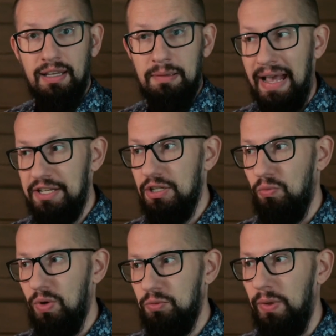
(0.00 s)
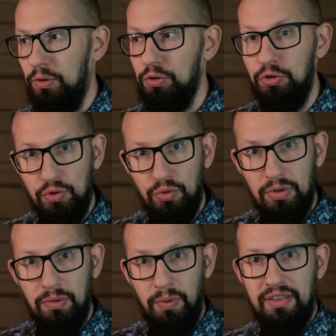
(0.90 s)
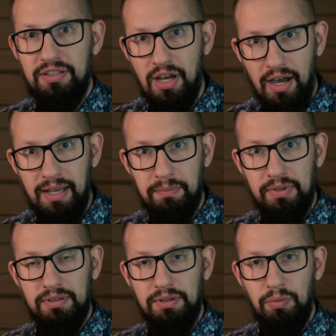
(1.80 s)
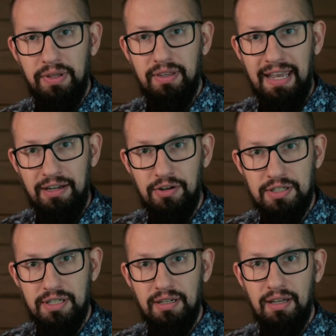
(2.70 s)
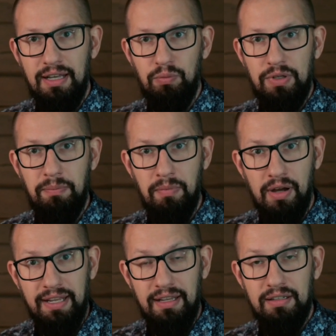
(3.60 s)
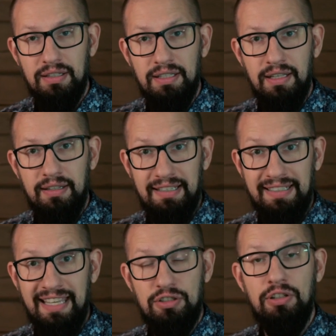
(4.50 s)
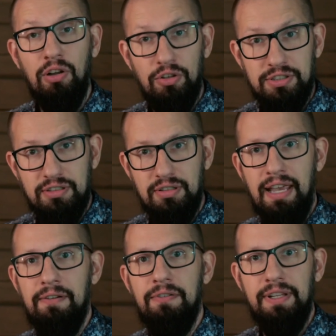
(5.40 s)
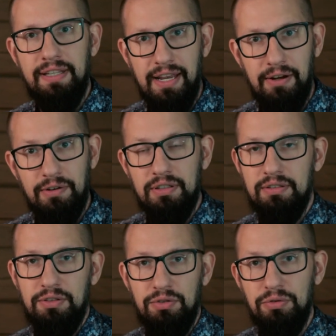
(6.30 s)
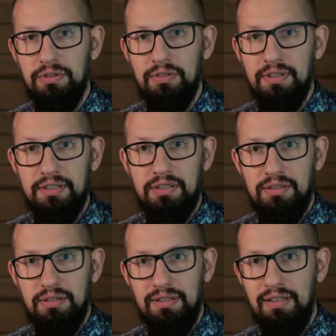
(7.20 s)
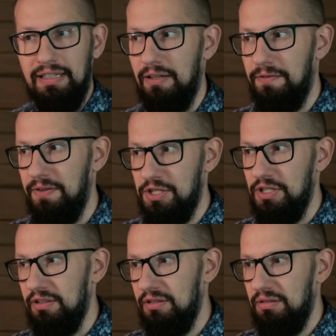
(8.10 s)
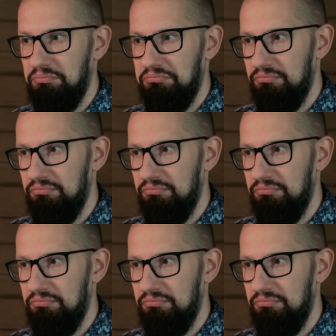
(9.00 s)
Imagine what we could do with time, with energy, and with money that gets lost every year due to these inefficient